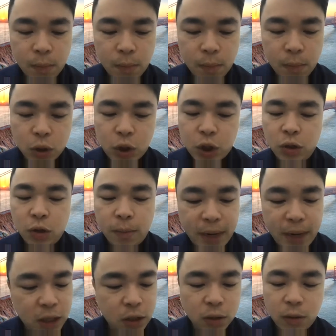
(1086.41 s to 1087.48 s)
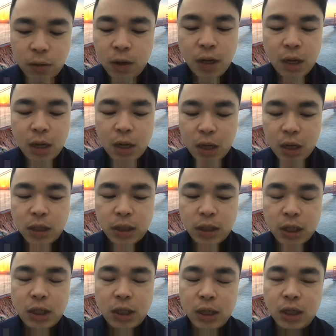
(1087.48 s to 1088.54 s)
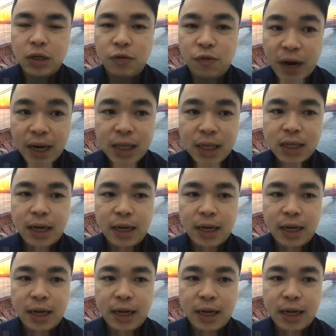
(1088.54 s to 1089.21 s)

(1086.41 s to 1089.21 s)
emotional, mental is right.